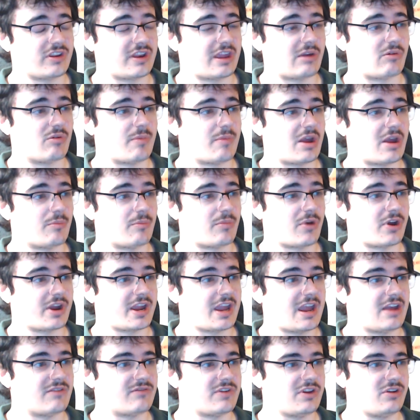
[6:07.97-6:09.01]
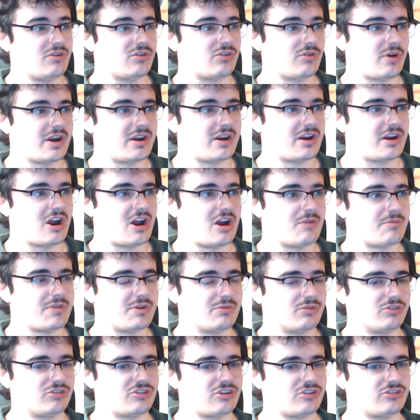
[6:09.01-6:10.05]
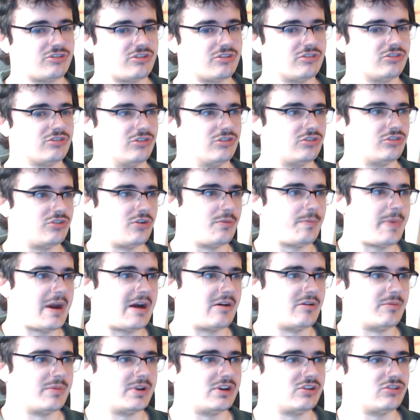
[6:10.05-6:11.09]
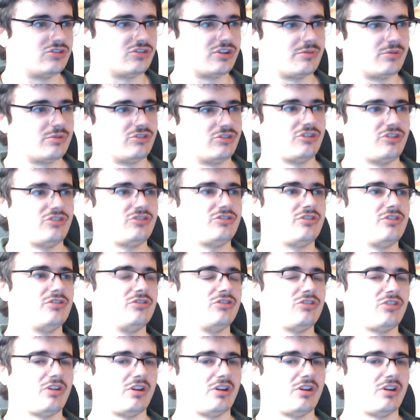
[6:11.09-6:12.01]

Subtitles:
they were met by heavy Ukrainian army resistance and sort of paramilitary resistance,